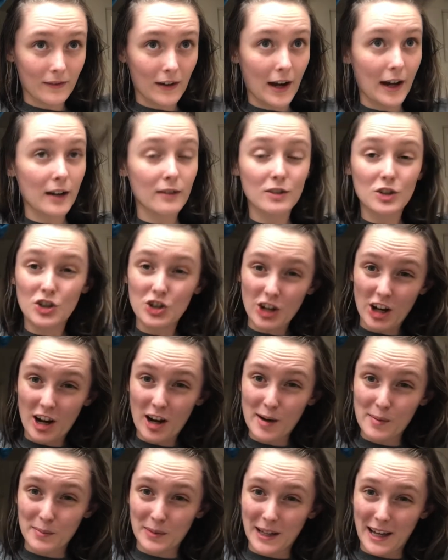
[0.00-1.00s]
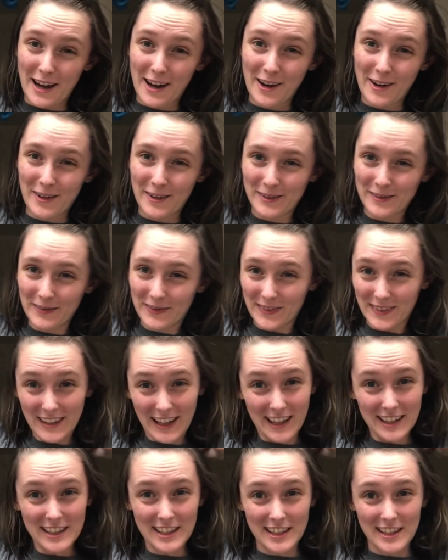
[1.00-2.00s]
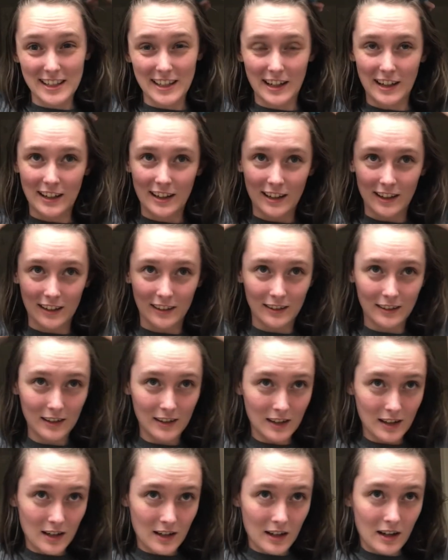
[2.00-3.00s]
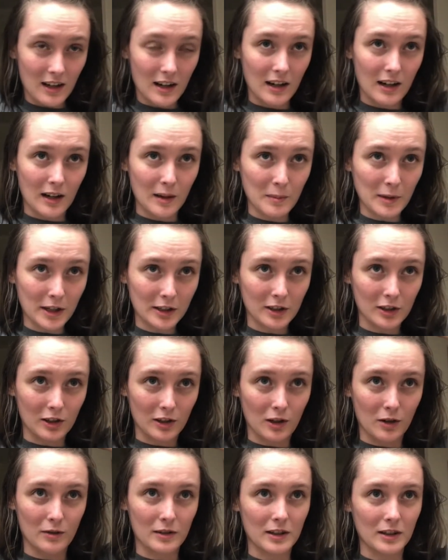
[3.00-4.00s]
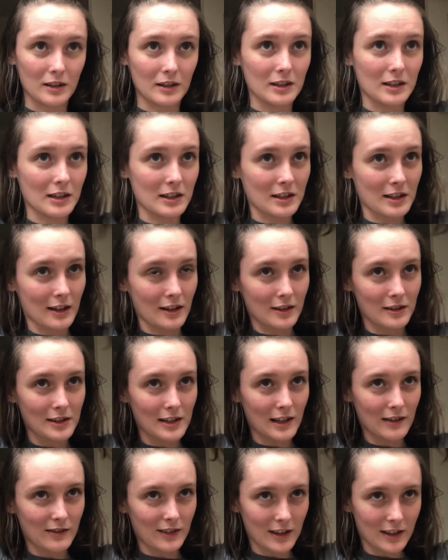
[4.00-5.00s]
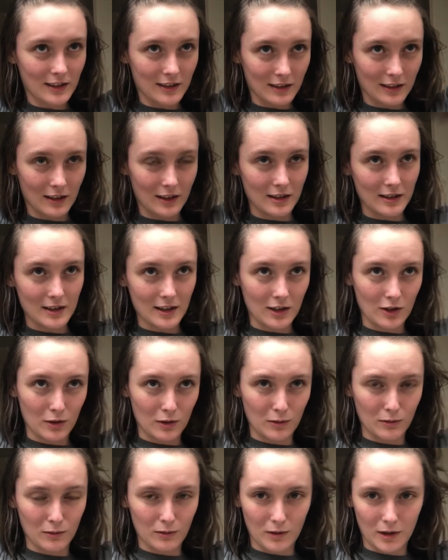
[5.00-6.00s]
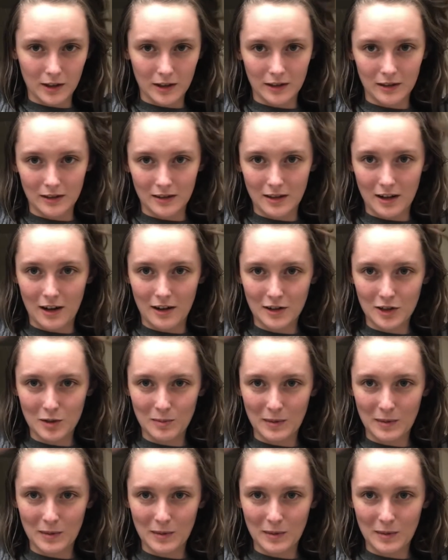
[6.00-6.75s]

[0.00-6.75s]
I have a job now. That's exciting. I'm not gonna go into the details of it because I don't want to dox